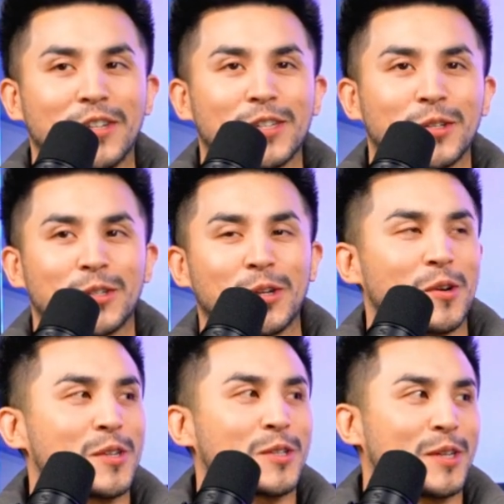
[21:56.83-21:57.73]
It just looks so
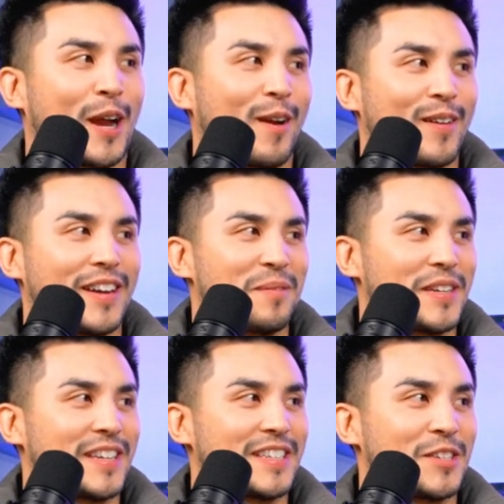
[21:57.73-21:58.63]
scary
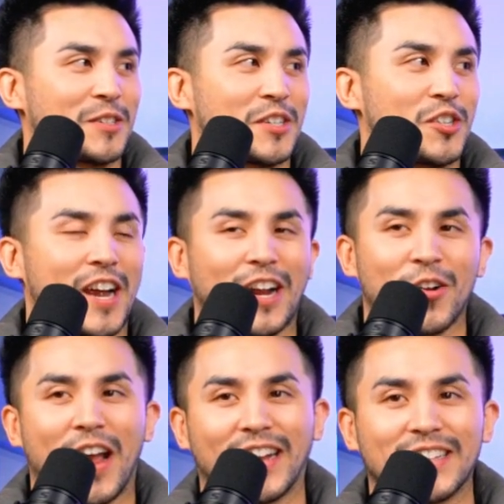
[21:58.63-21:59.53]
because there's a giant
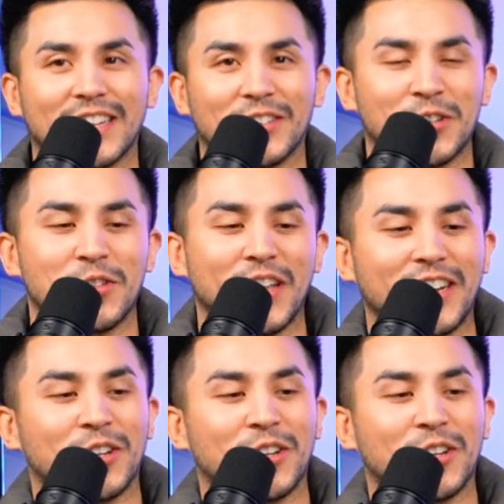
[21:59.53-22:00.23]
cracking sound. So you think